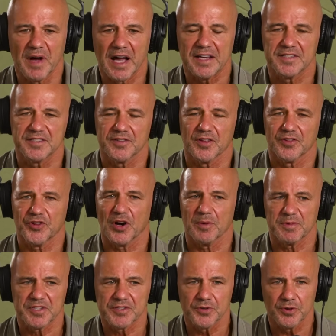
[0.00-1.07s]
amazed at the
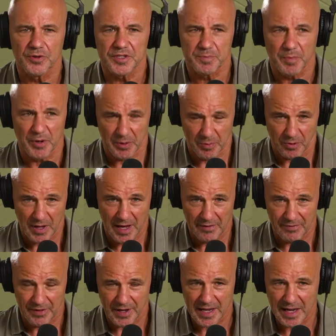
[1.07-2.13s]
type of stories people
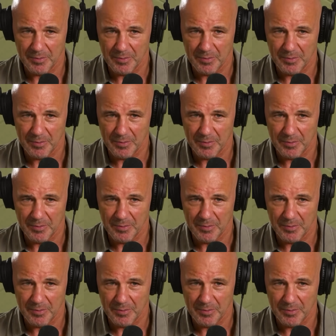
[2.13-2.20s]
have that